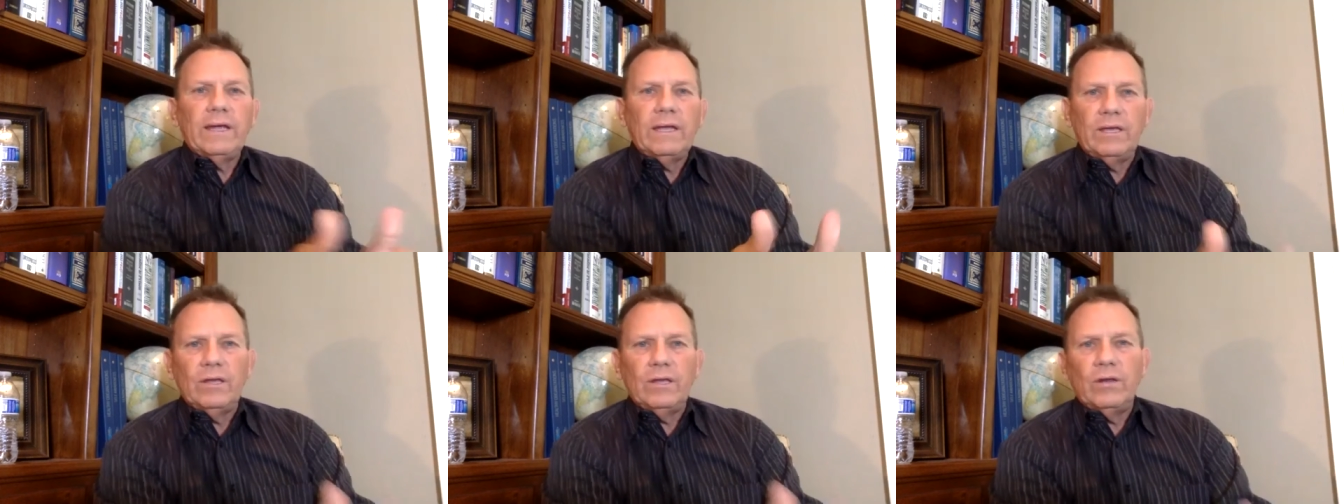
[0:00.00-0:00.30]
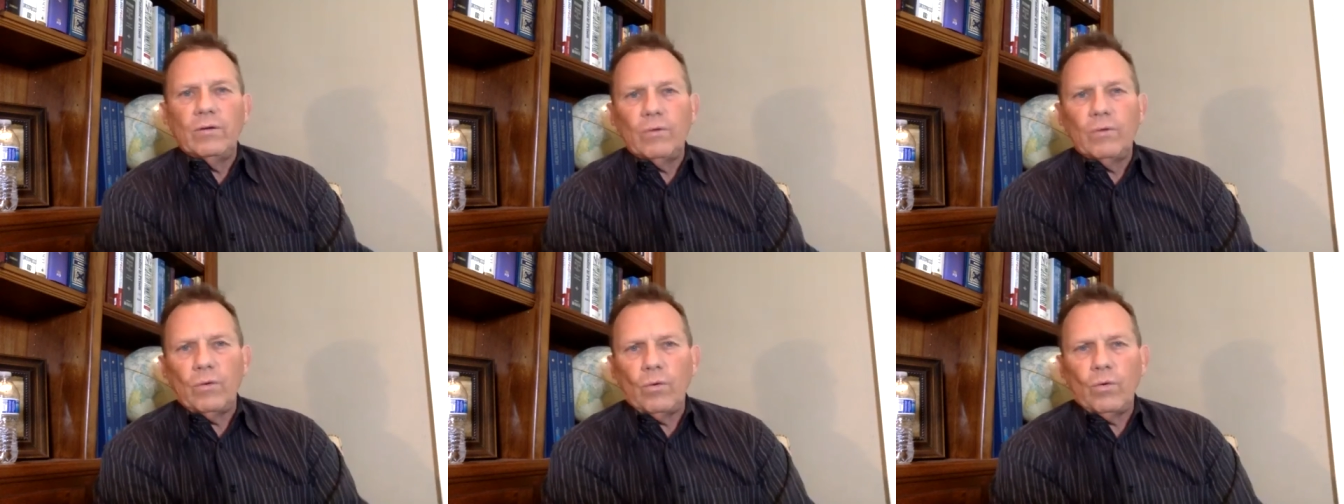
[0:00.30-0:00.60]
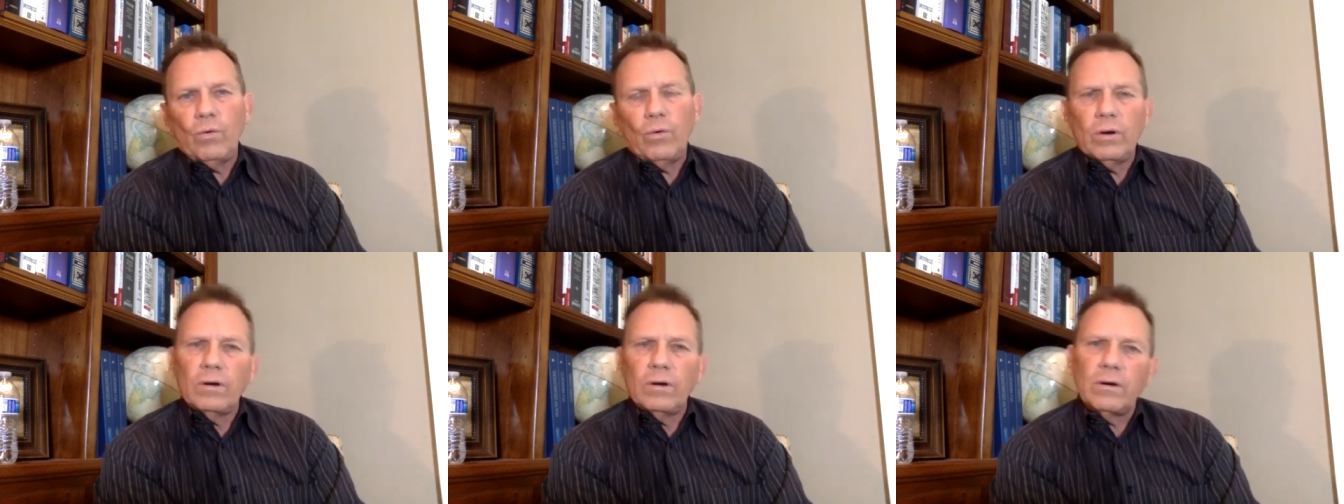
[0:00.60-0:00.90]
you know
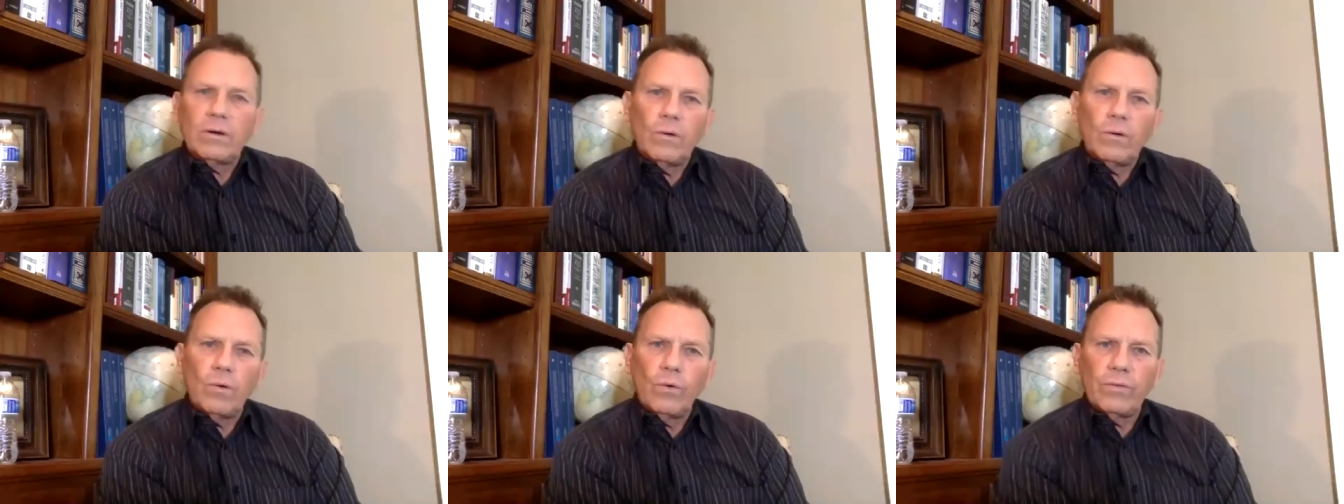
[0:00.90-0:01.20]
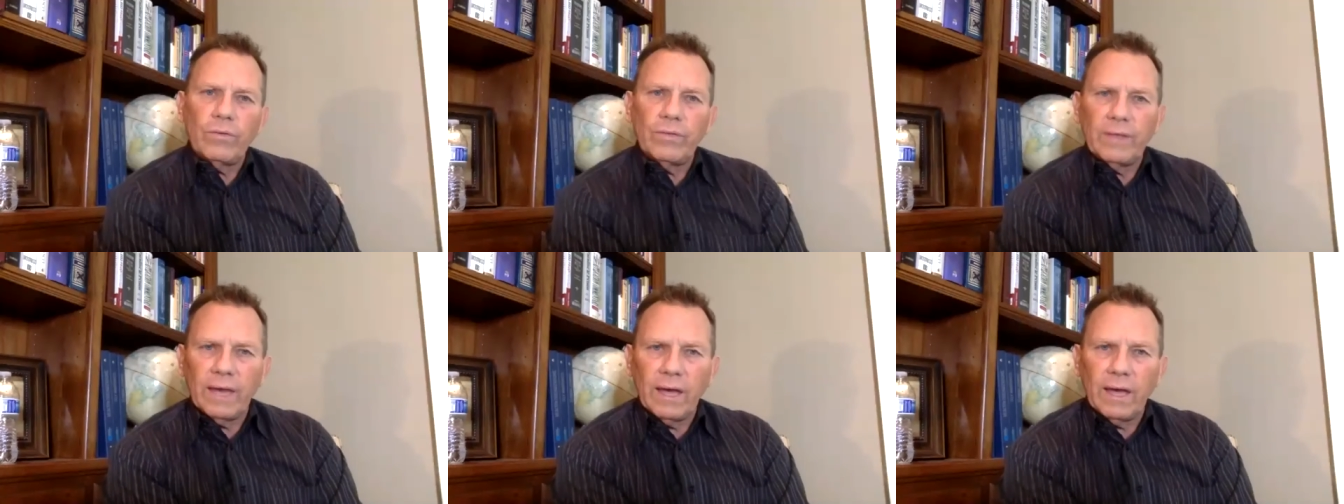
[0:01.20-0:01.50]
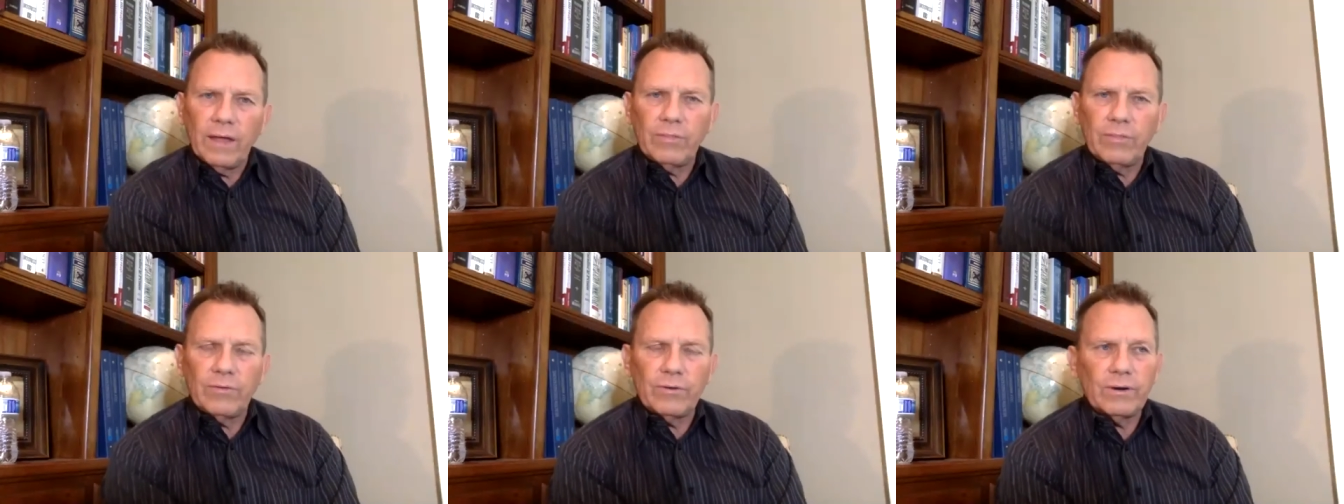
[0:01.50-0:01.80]
or or the
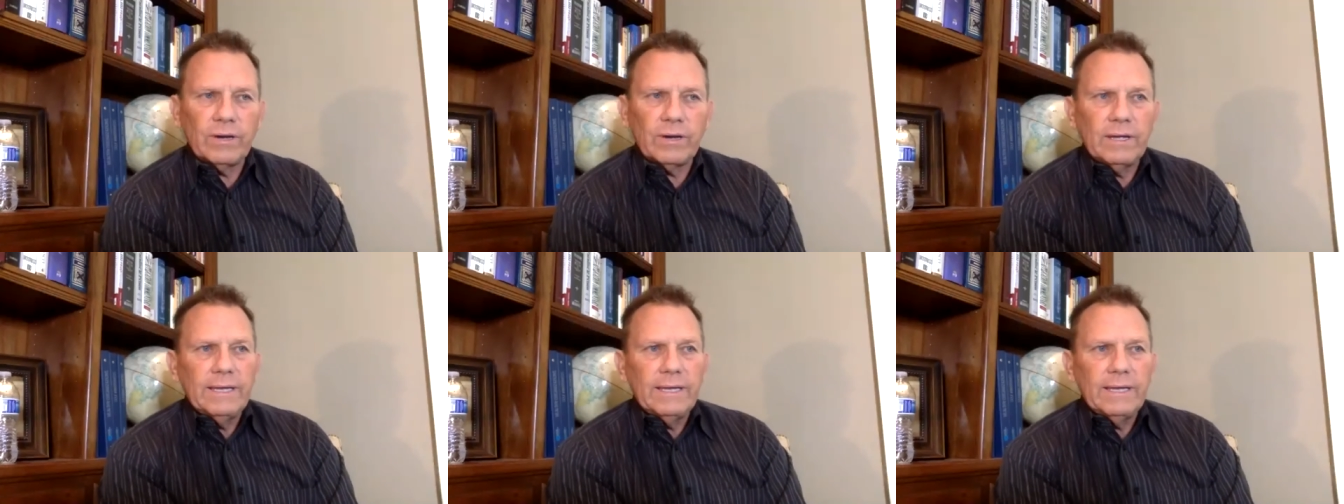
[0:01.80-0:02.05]
other